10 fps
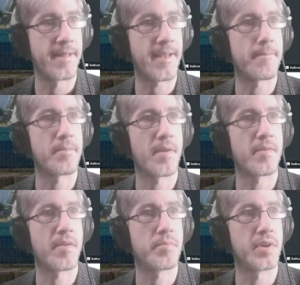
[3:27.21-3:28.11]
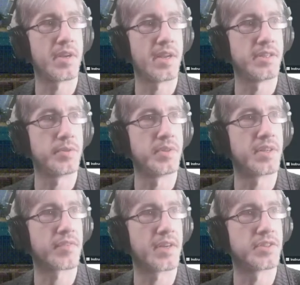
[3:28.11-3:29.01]
yeah, I put it into a
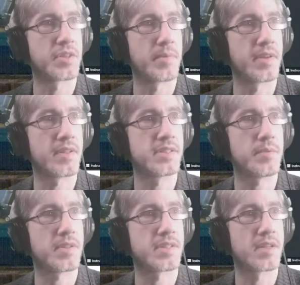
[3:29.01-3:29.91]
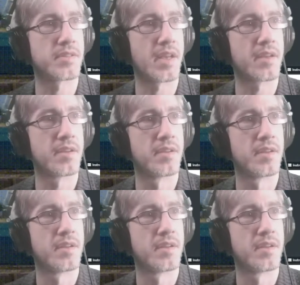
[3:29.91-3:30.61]
different instrument. Let's see what it sounds like. There